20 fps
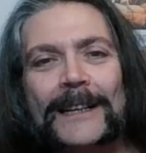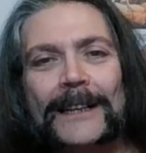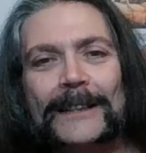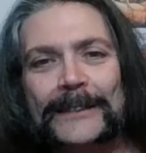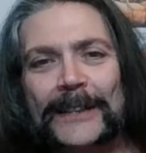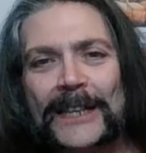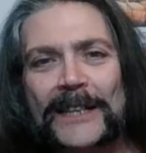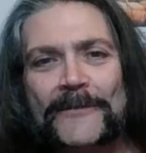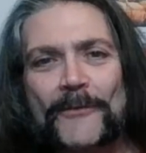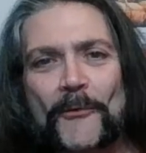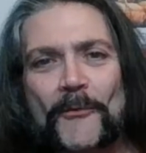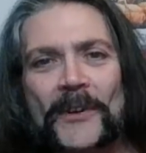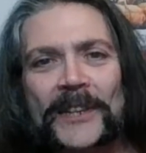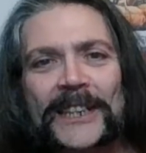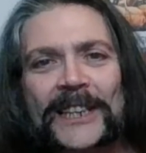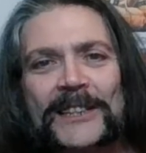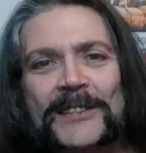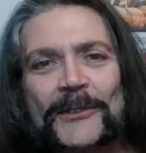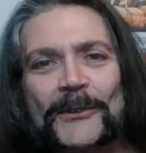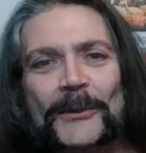They've
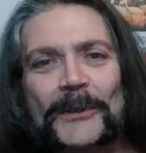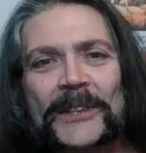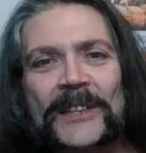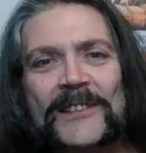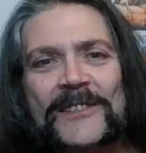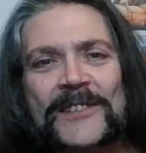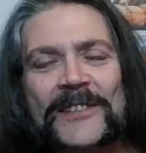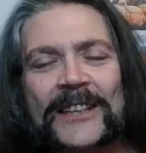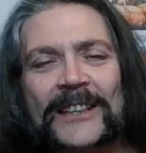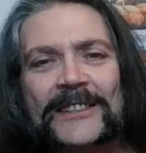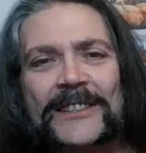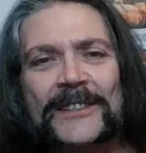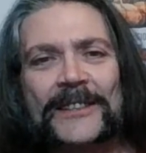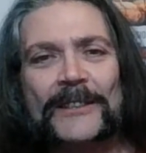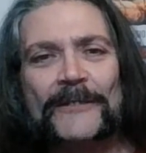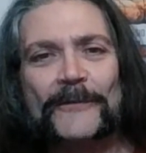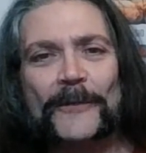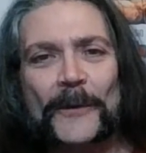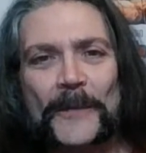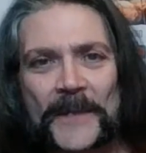already told us that
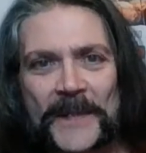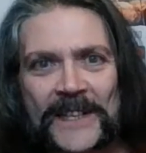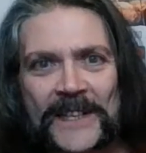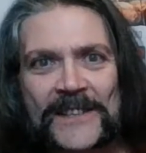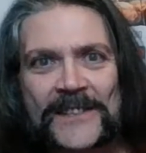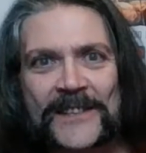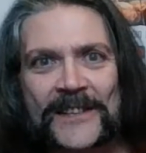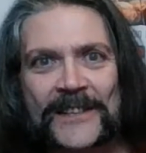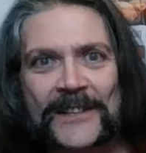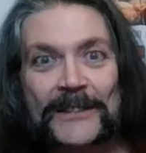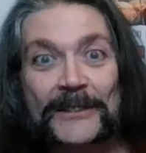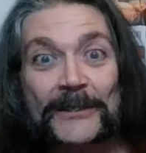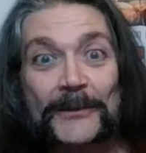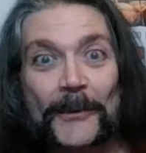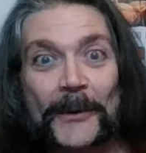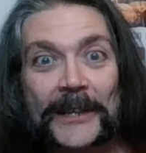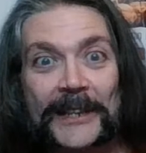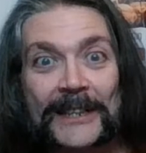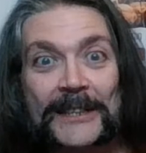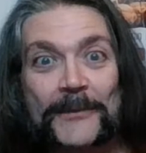for this year,
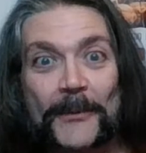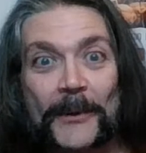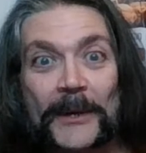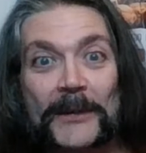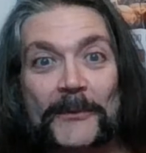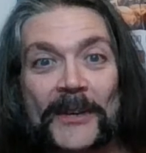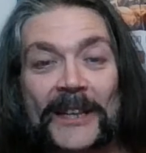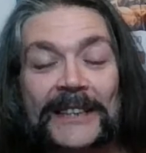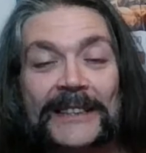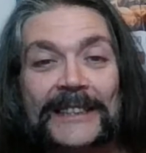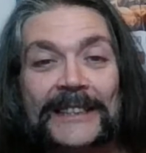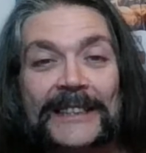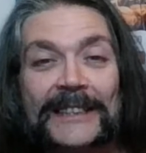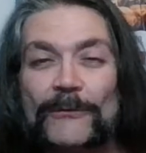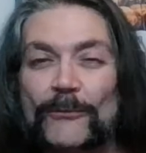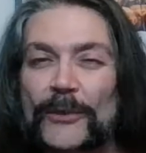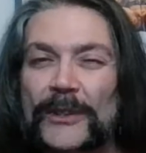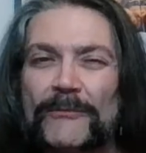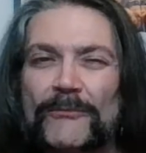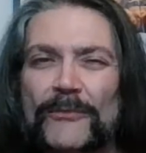
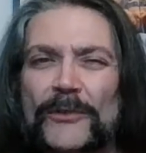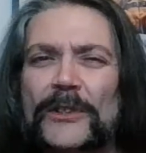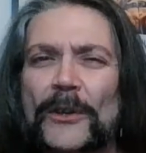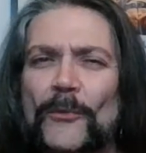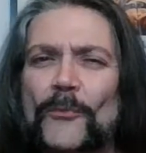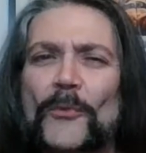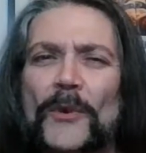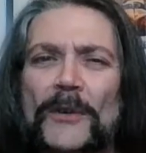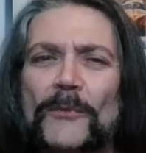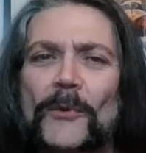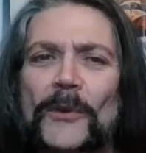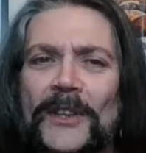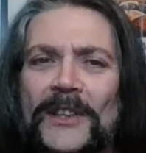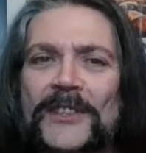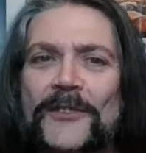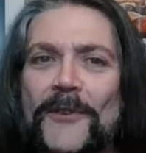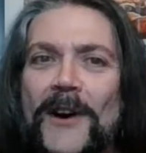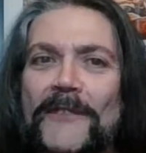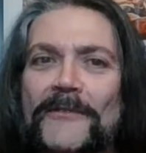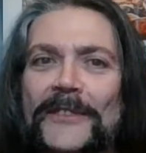2021, we don't really want to
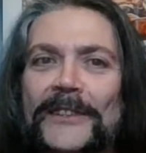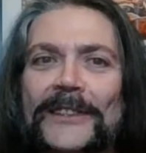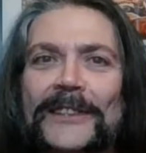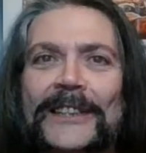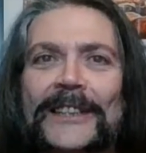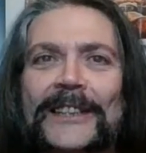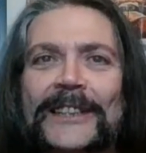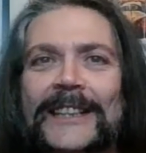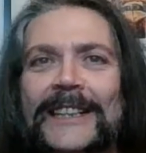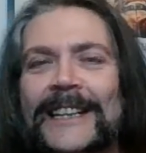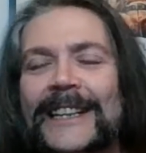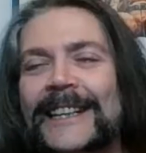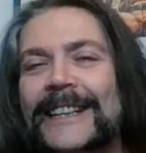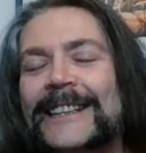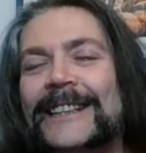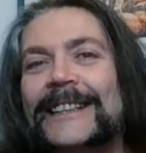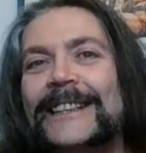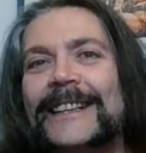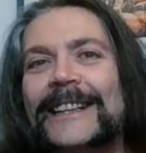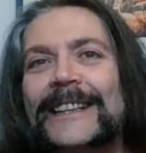travel.
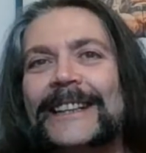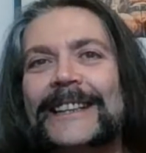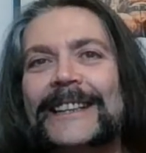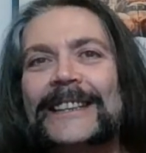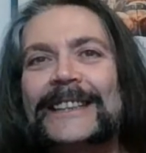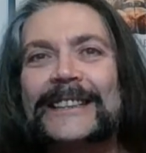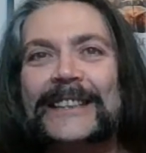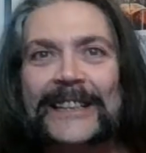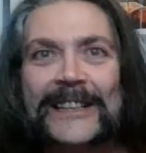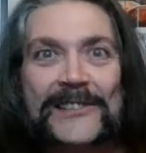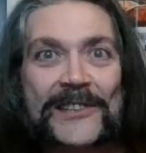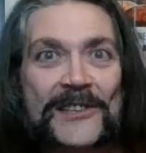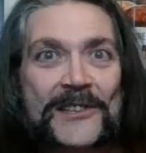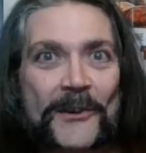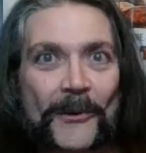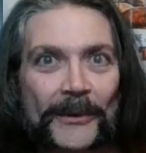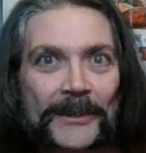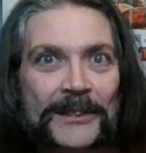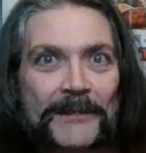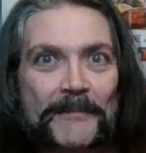This is
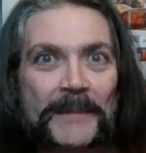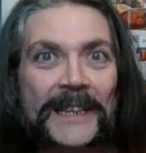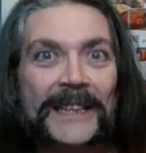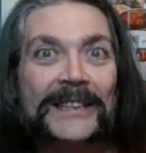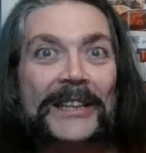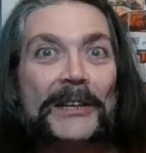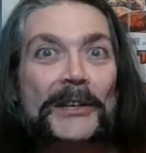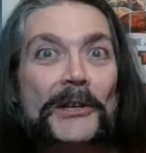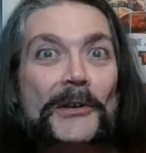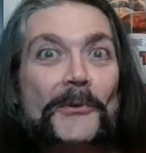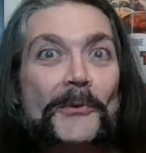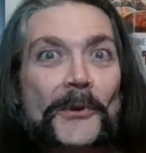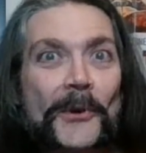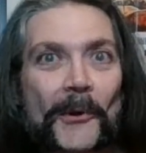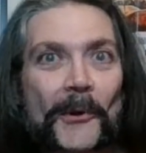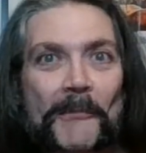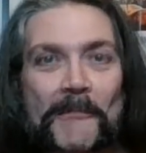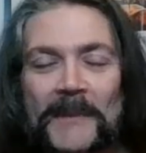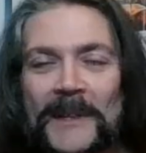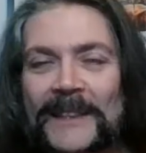going to be the new
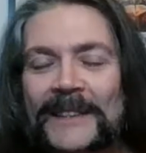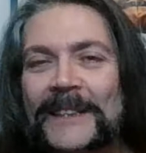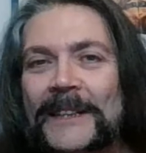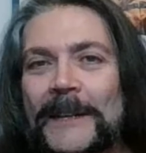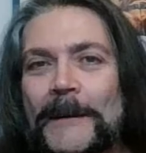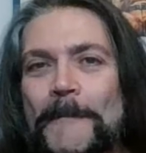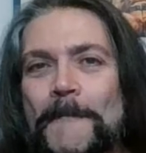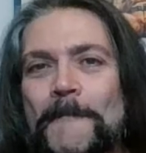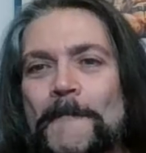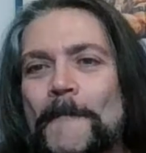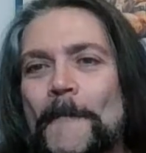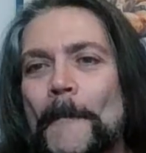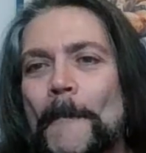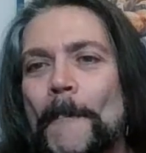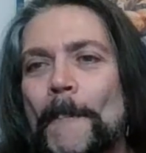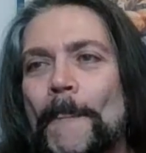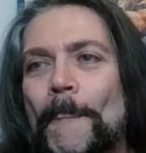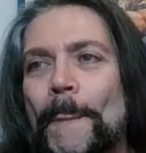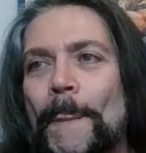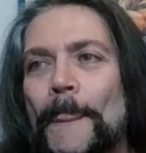normal,
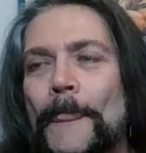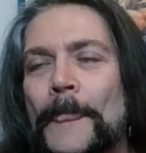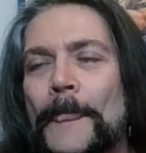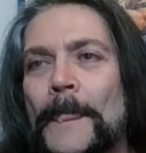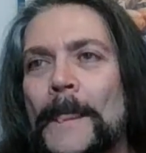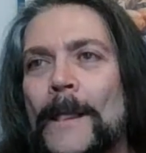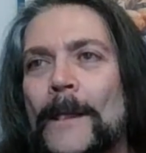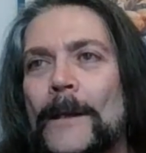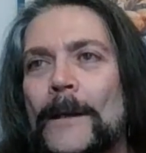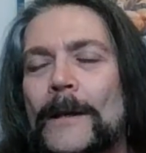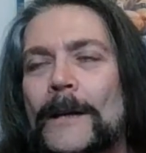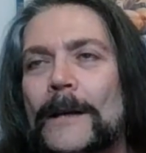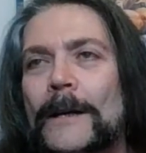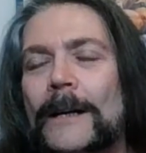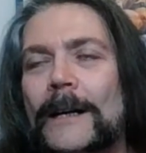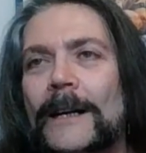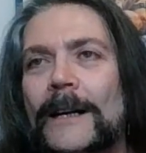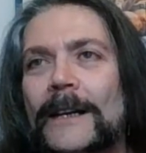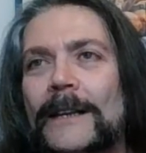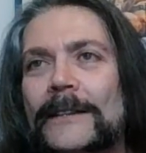
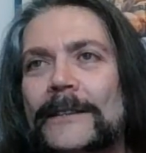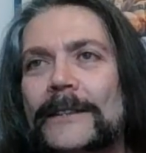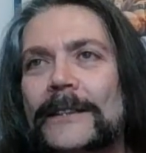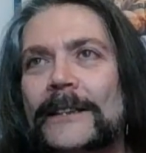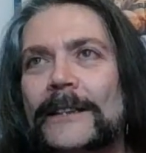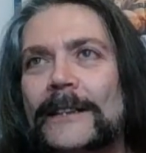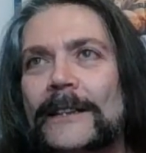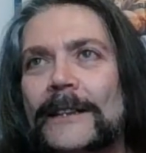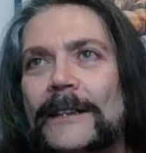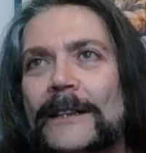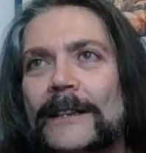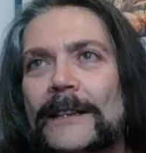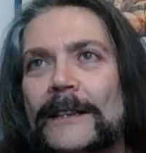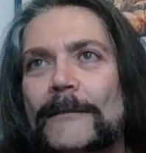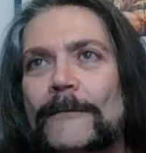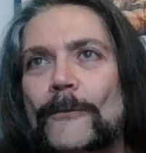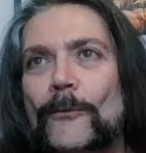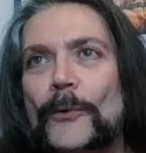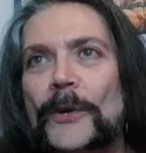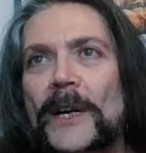and
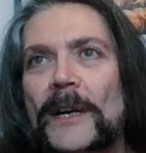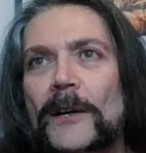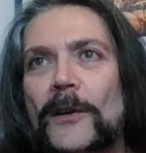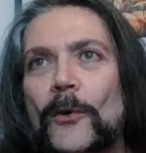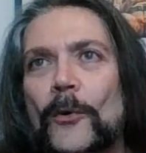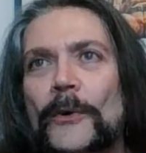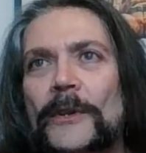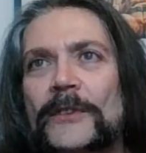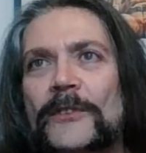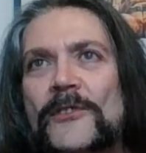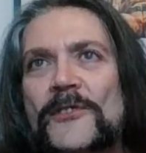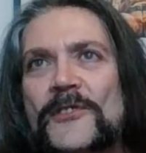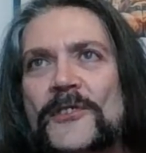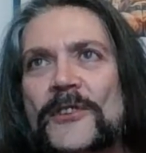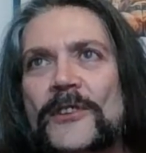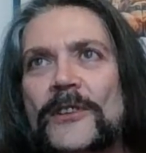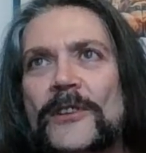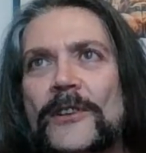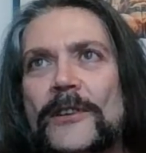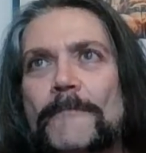we are going to
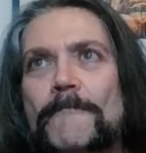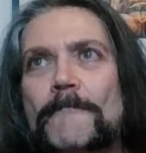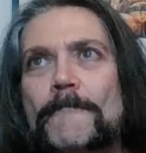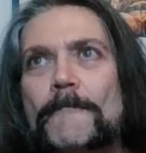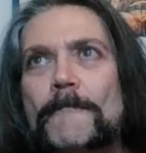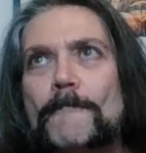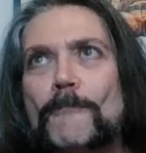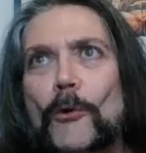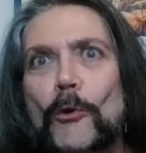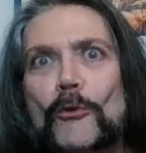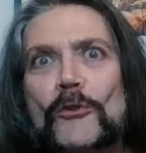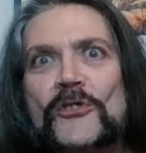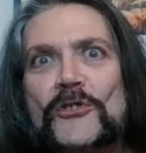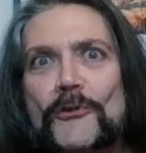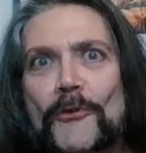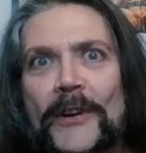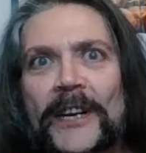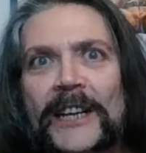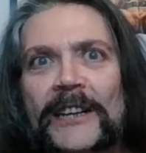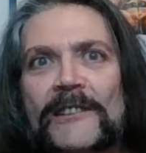see more
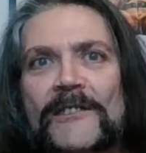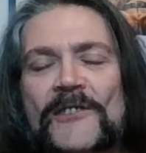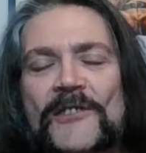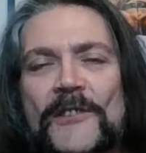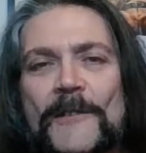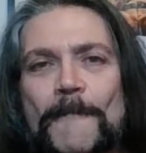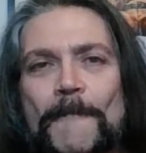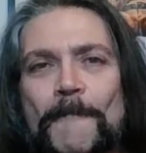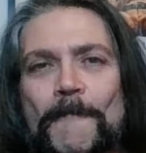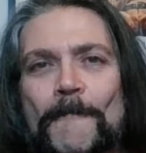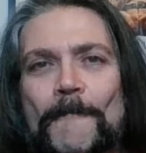strains. Uh,